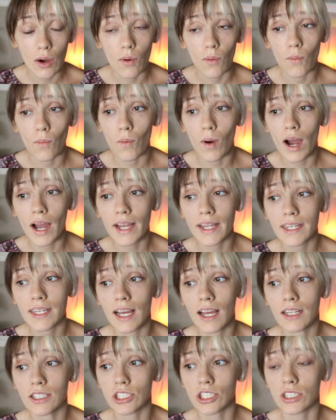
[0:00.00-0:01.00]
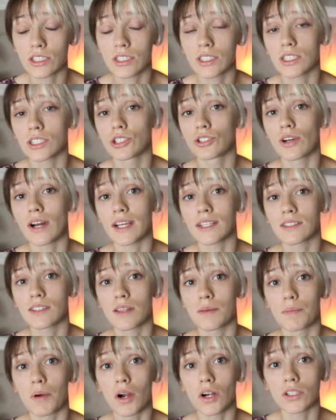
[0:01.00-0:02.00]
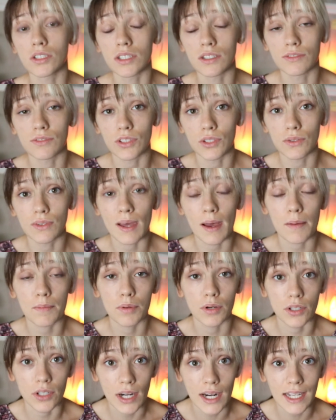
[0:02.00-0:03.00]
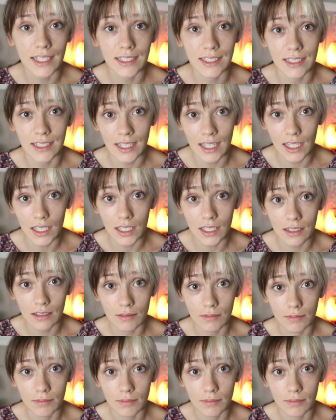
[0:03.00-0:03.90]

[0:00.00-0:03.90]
why not just address the part of you that procrastinated?